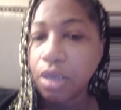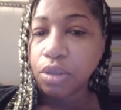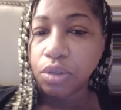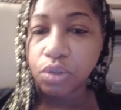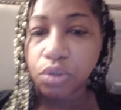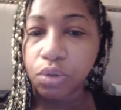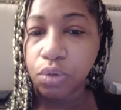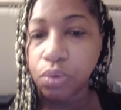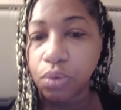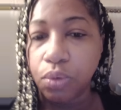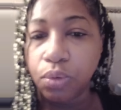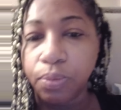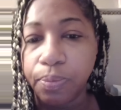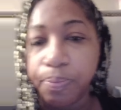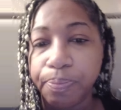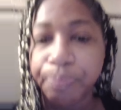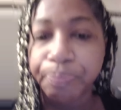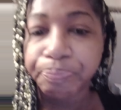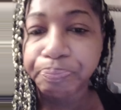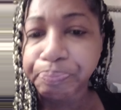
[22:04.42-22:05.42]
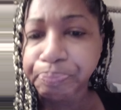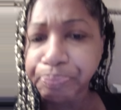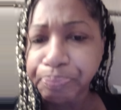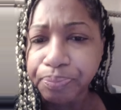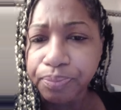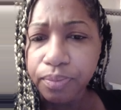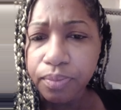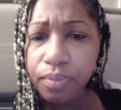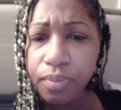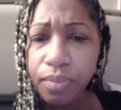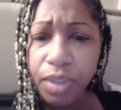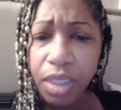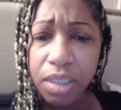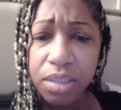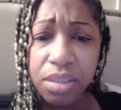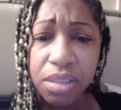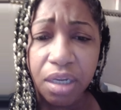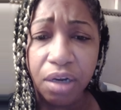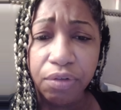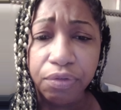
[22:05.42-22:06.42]
to
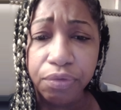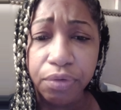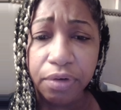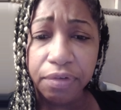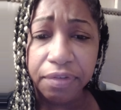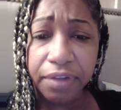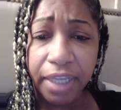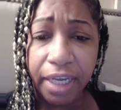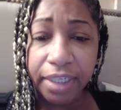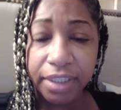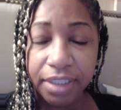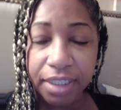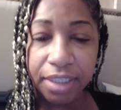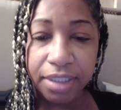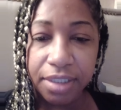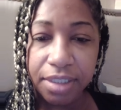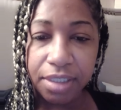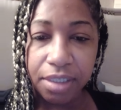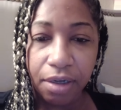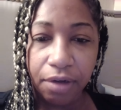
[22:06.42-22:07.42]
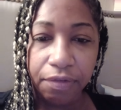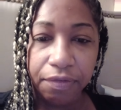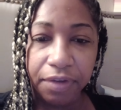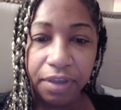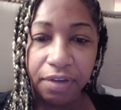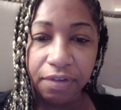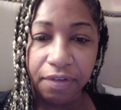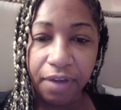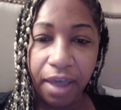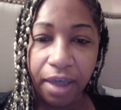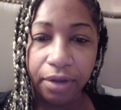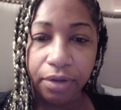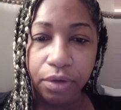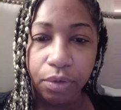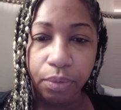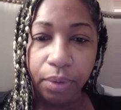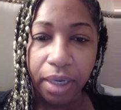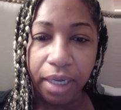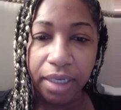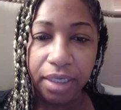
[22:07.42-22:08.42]
self reflect and self
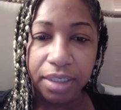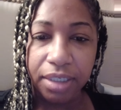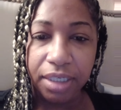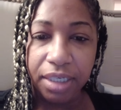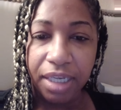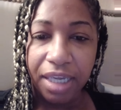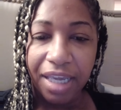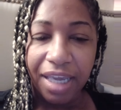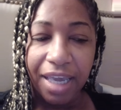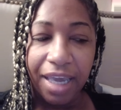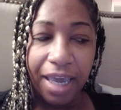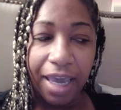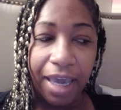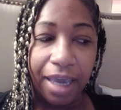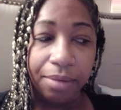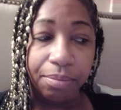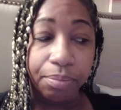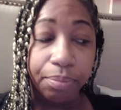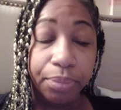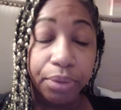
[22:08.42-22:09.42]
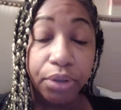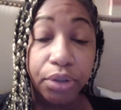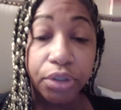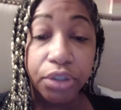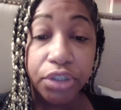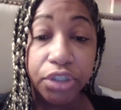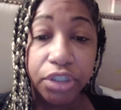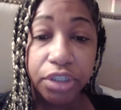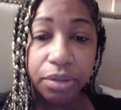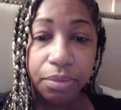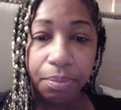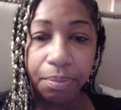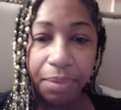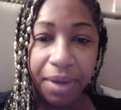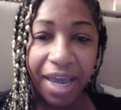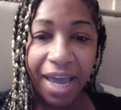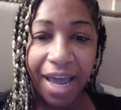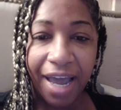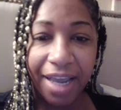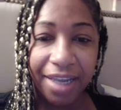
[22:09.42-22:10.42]
evaluate and push
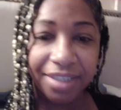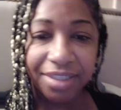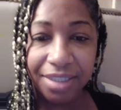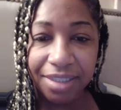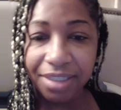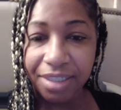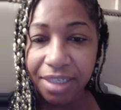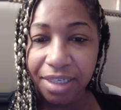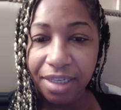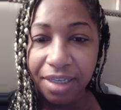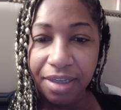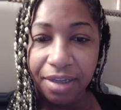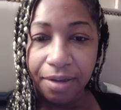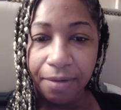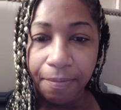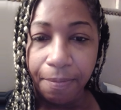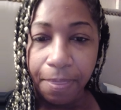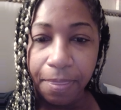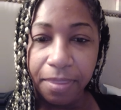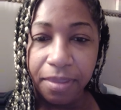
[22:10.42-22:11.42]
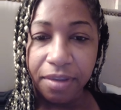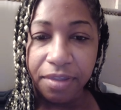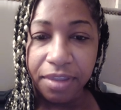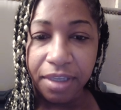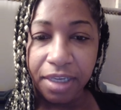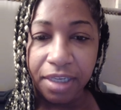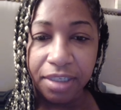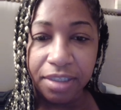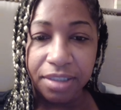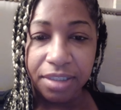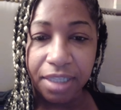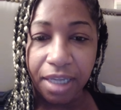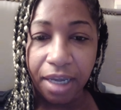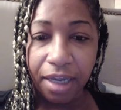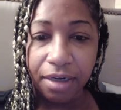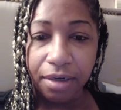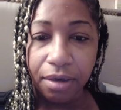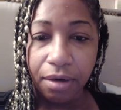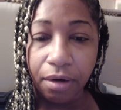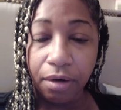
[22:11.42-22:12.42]
past the things
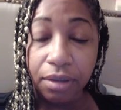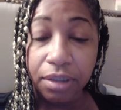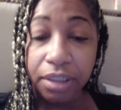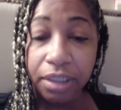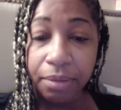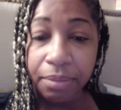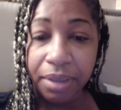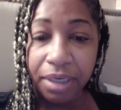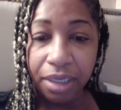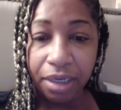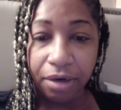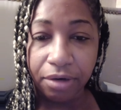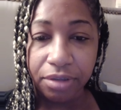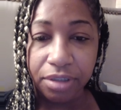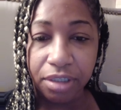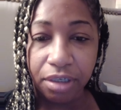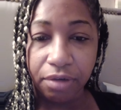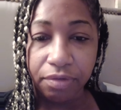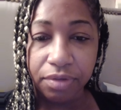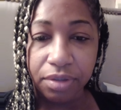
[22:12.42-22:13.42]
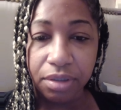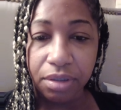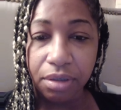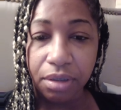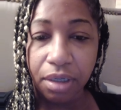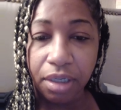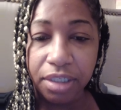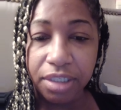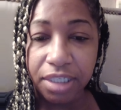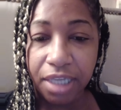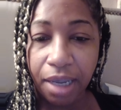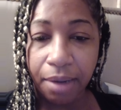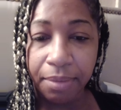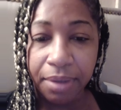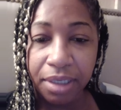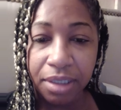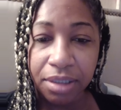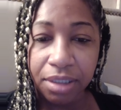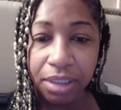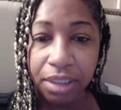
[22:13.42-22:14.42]
that are limiting ourselves,
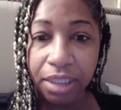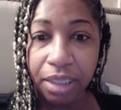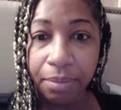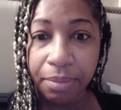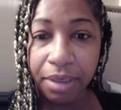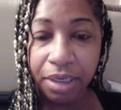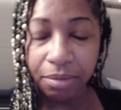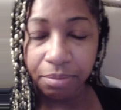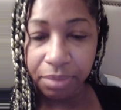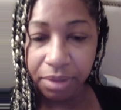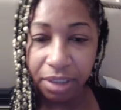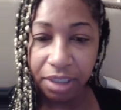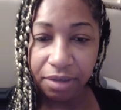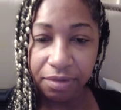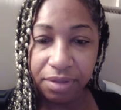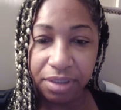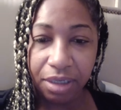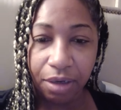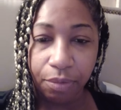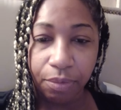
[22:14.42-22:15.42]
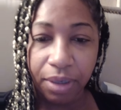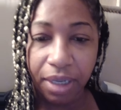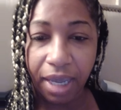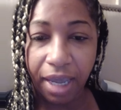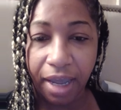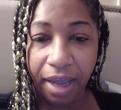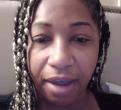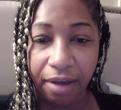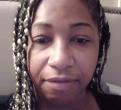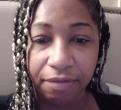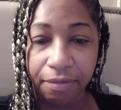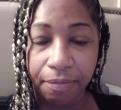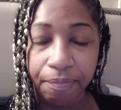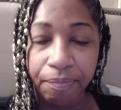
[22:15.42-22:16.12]
examining the limiting beliefs that we have,